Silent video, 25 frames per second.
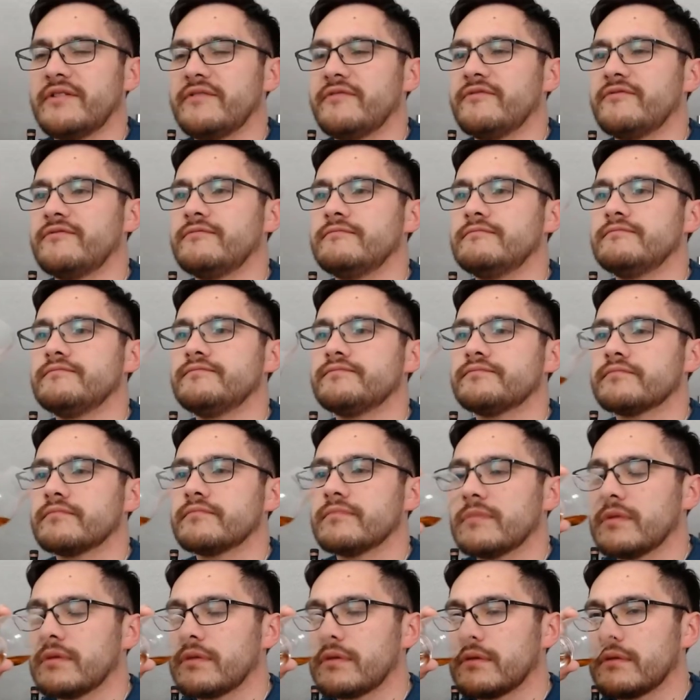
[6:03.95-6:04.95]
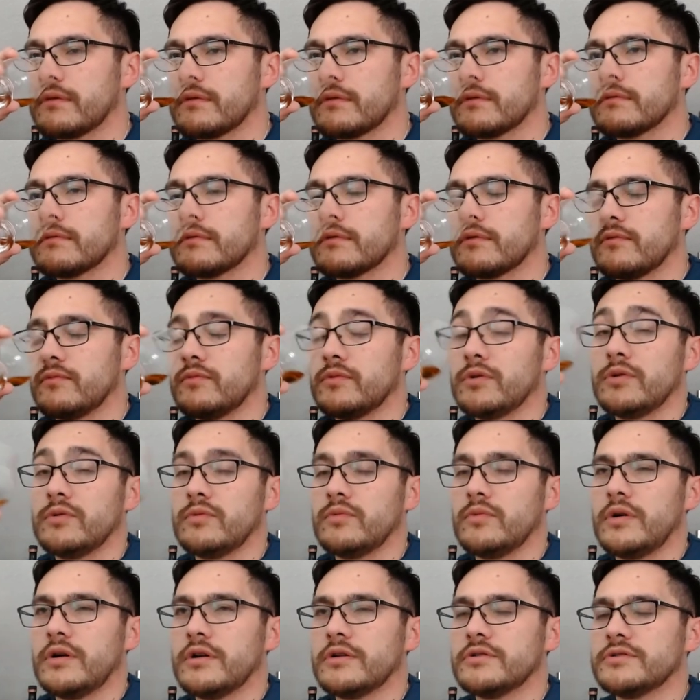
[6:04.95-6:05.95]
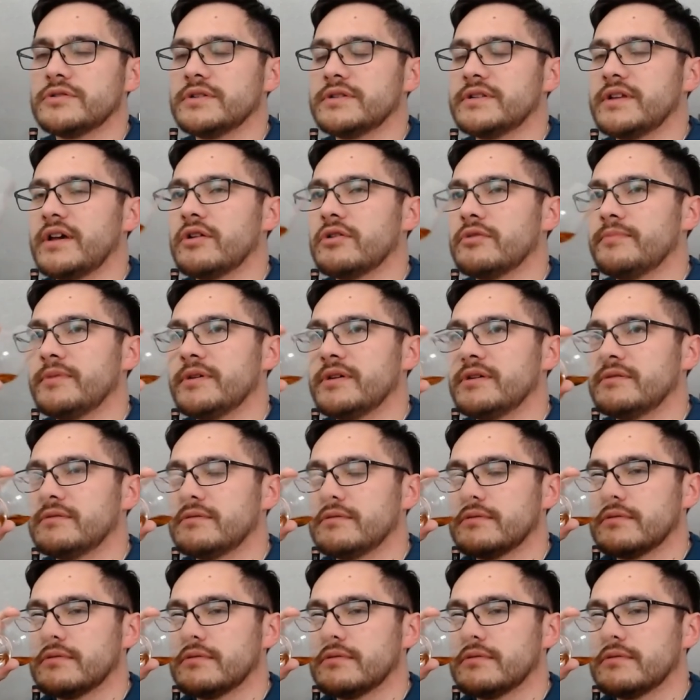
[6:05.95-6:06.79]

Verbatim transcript: of, well, waters it down a bit.